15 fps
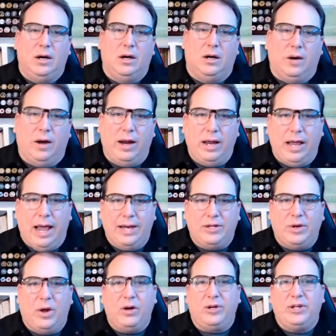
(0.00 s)
right? And
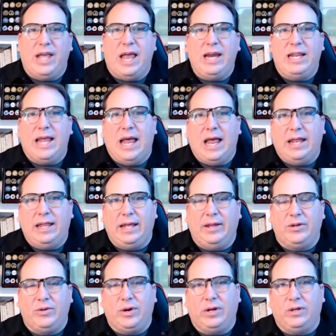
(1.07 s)
so understanding that, I think,
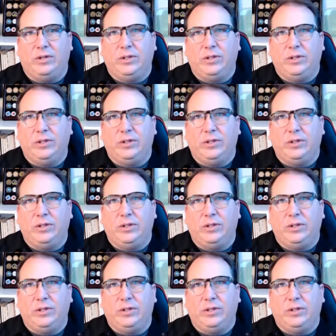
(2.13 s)
is critical.